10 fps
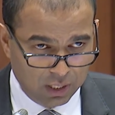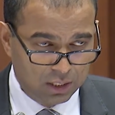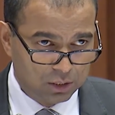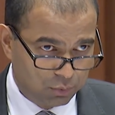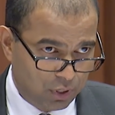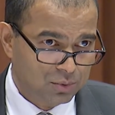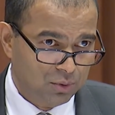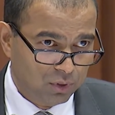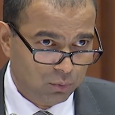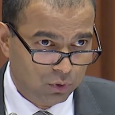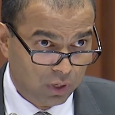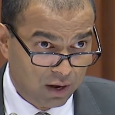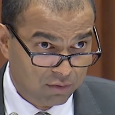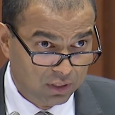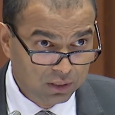is perhaps something we could
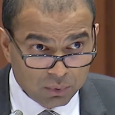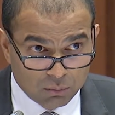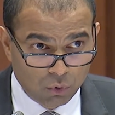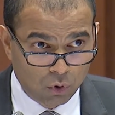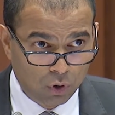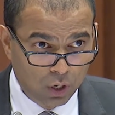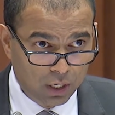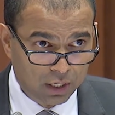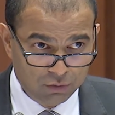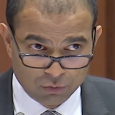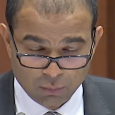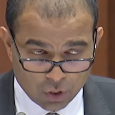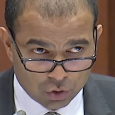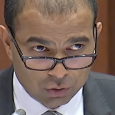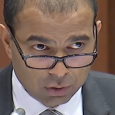have a little bit more
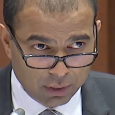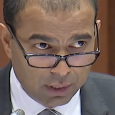information.